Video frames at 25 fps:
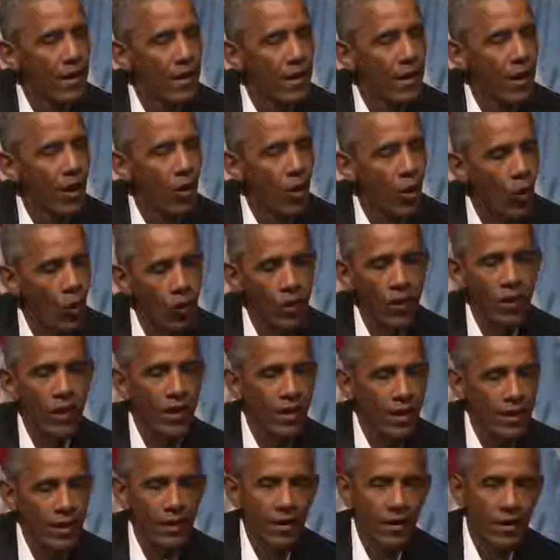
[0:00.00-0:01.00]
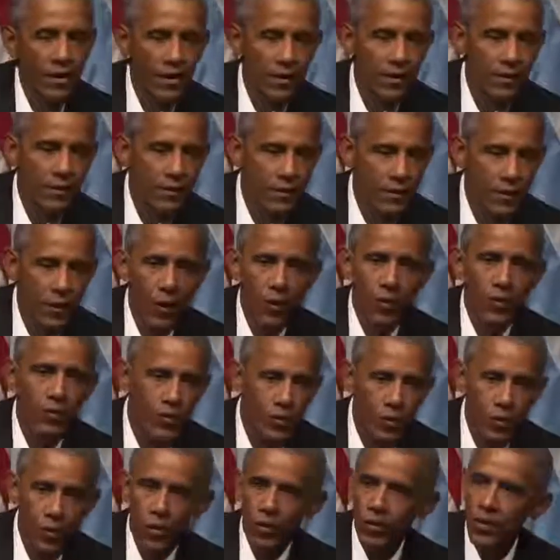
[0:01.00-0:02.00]
The only
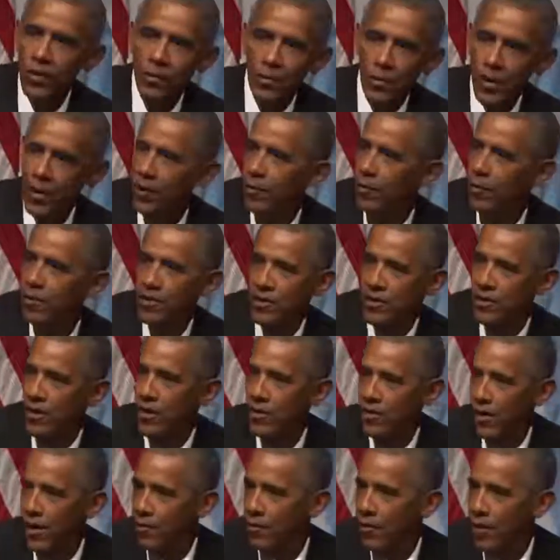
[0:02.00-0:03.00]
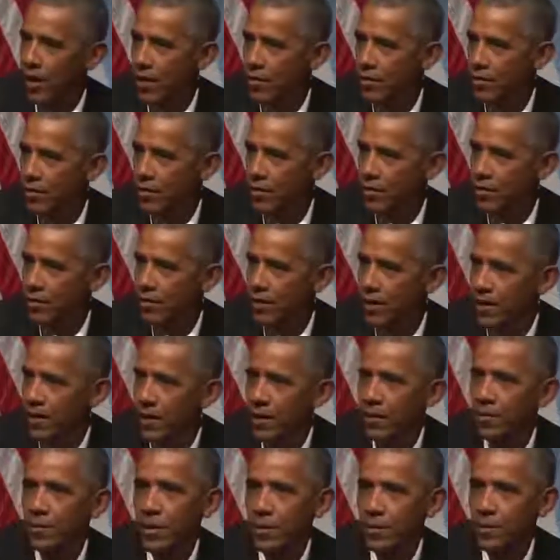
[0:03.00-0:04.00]
folks who are going to be able to solve that problem are going to be
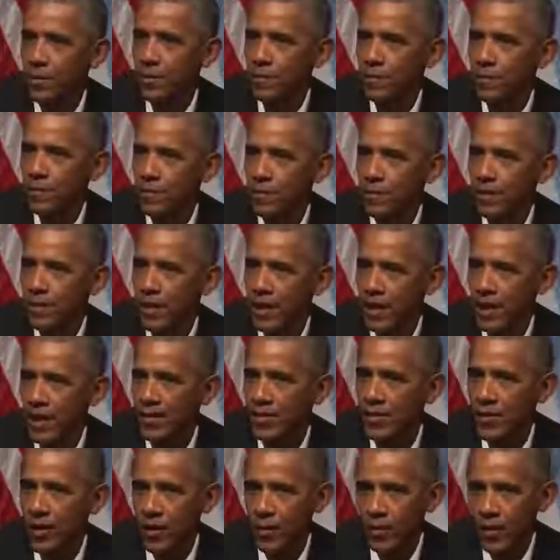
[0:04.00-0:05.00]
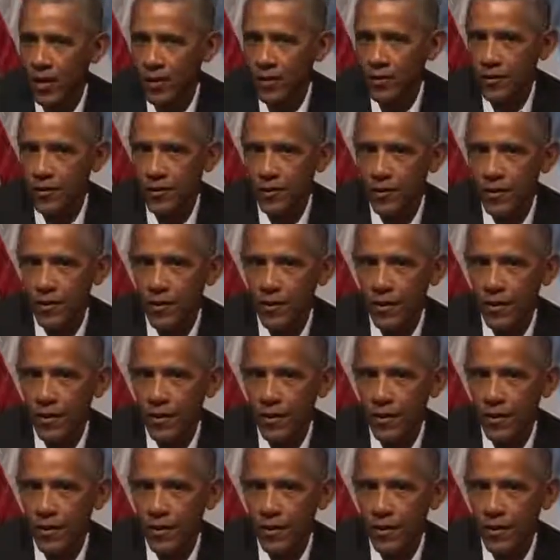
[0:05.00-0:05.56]
young people, the next generation.